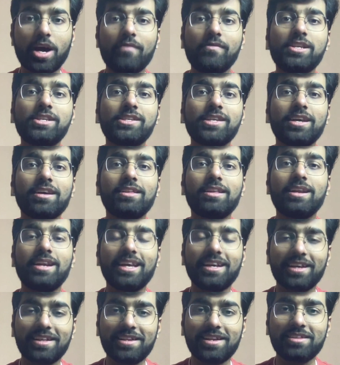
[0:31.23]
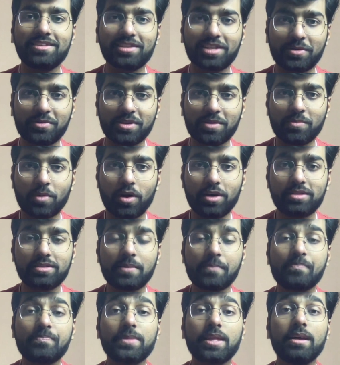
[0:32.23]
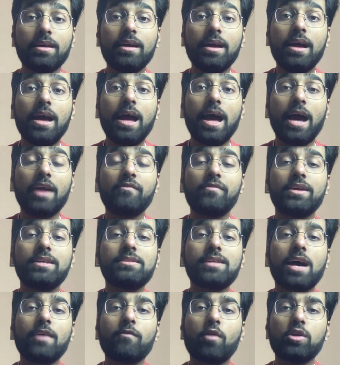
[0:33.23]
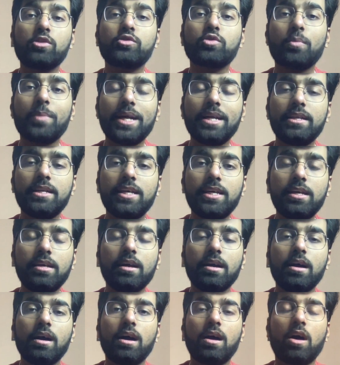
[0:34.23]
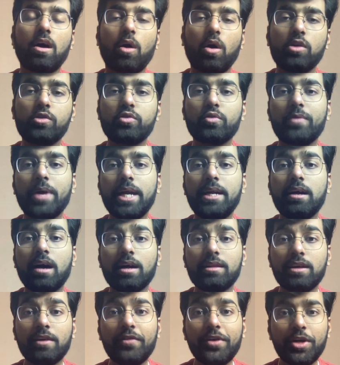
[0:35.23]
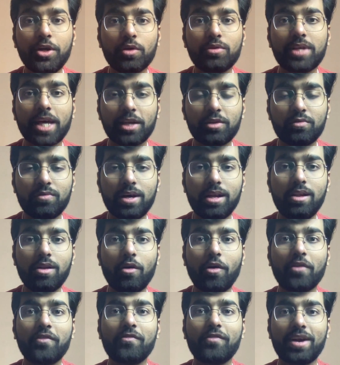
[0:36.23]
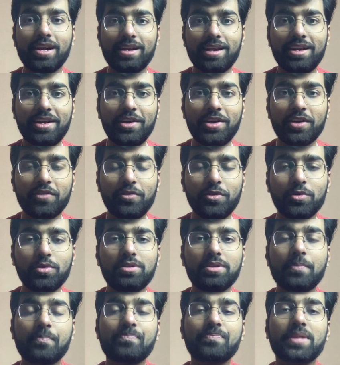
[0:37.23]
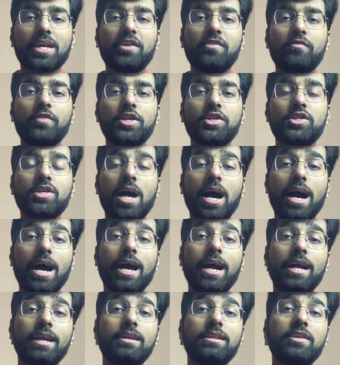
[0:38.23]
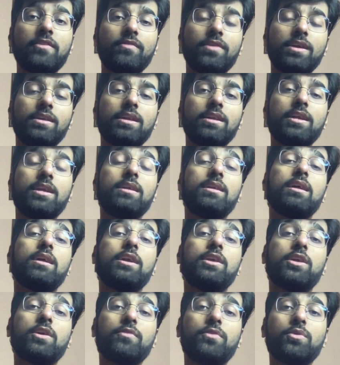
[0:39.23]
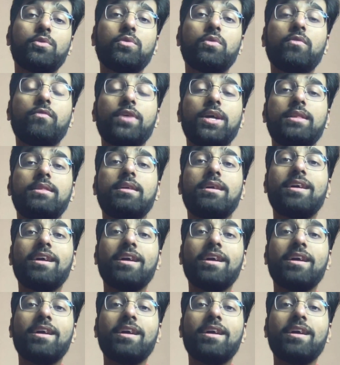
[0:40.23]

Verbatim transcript: I will share the link in the description box. And friends, I've also made the also made other videos as well on front-end interviews in which I had the front-end interview with